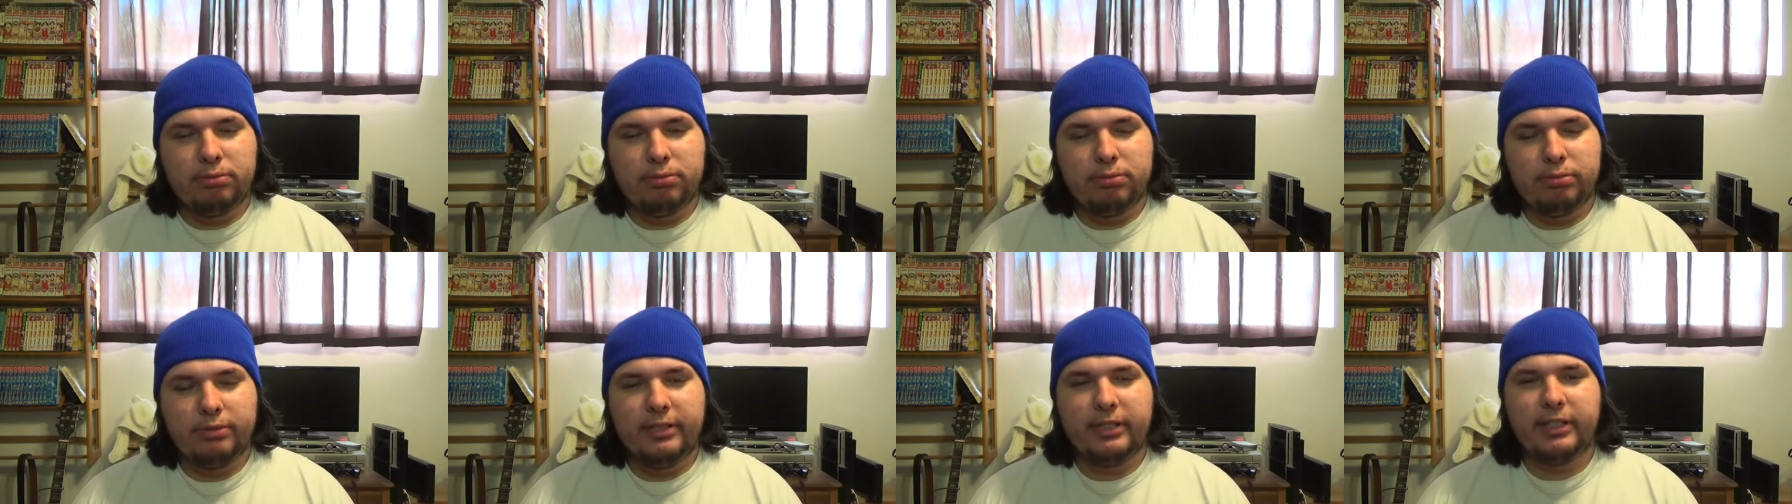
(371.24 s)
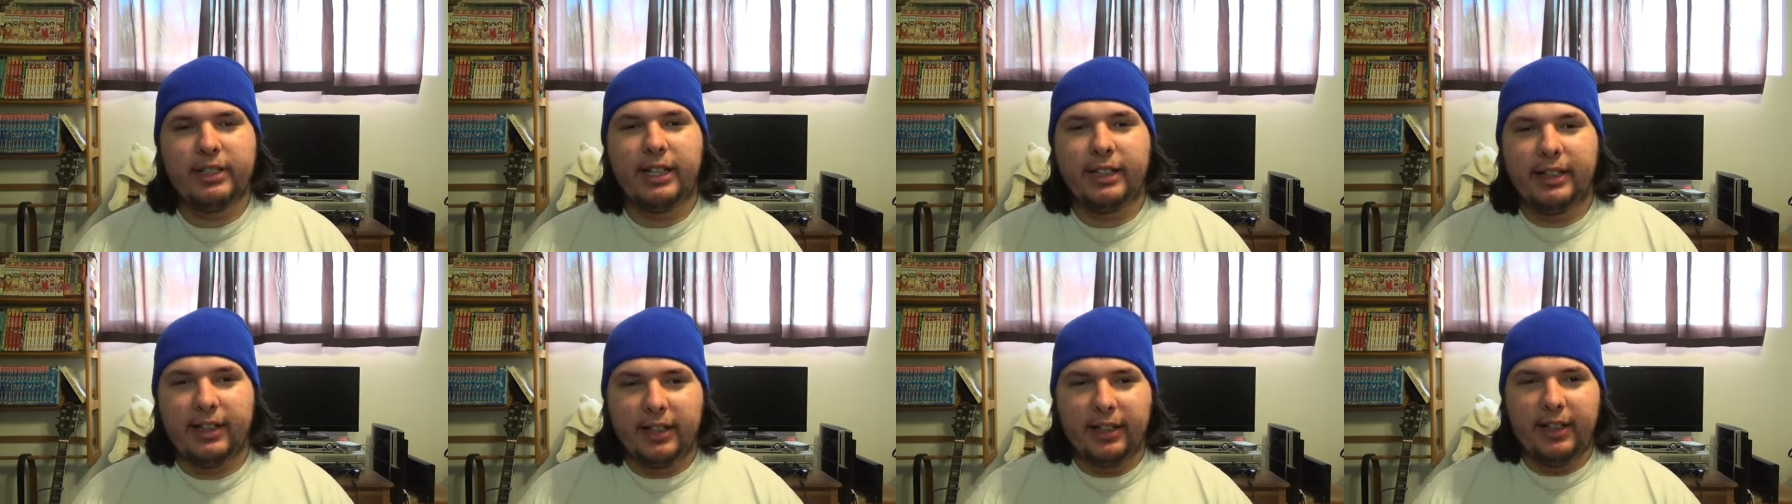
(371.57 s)
was
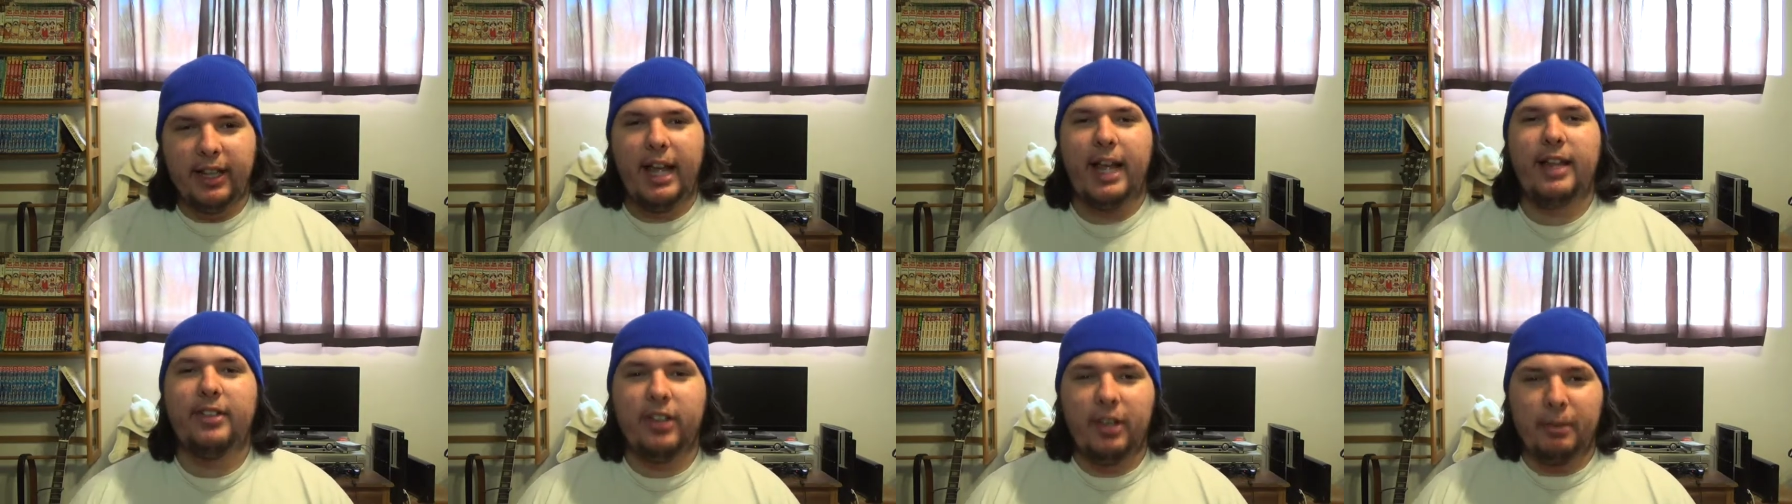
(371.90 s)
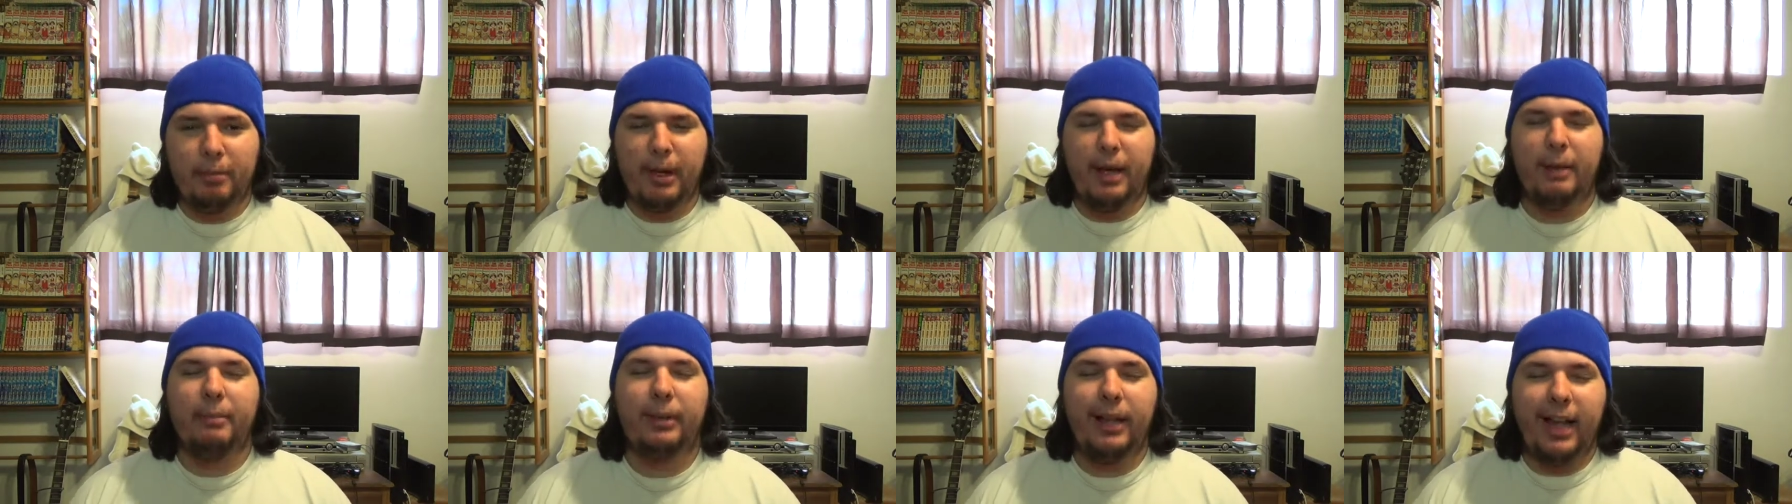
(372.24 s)
like the classic
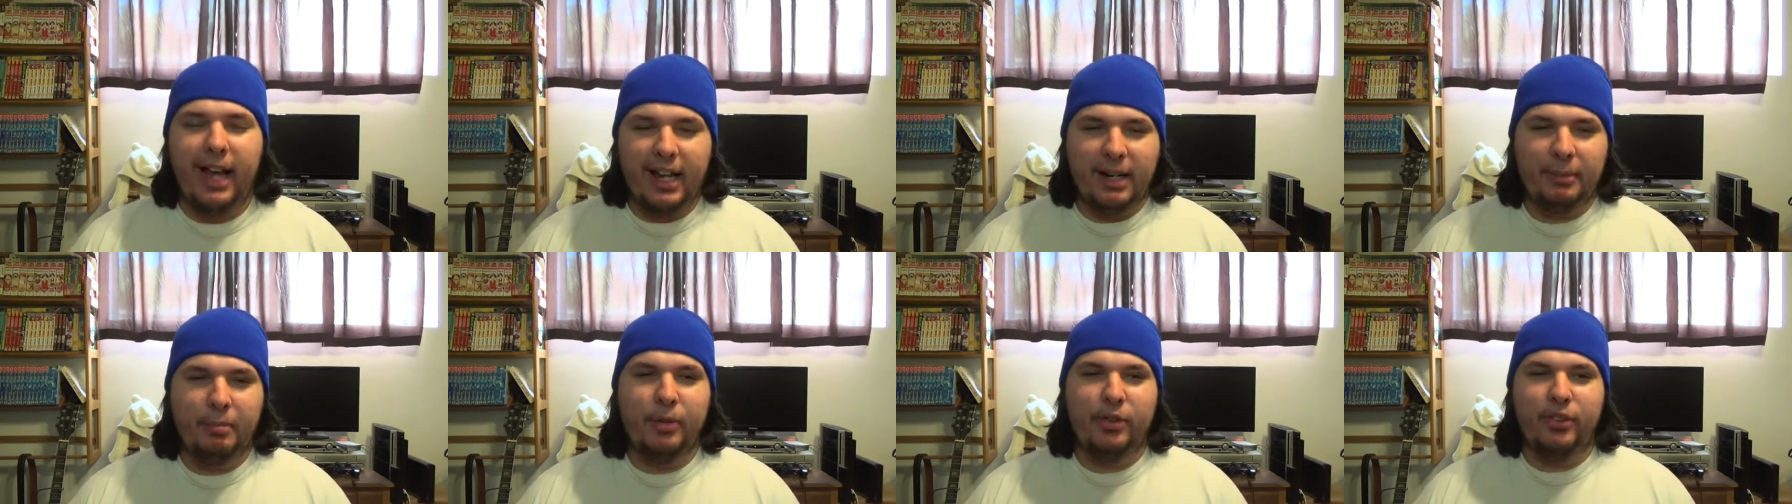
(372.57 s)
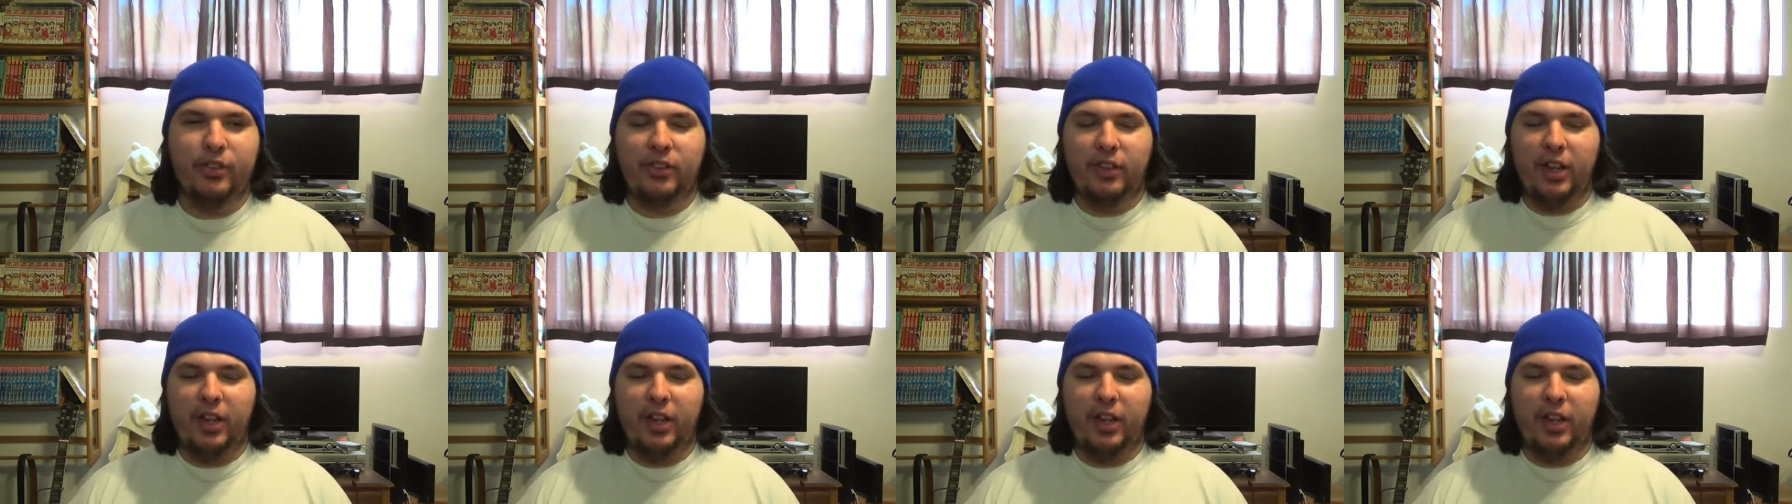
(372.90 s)
Pet Platypus,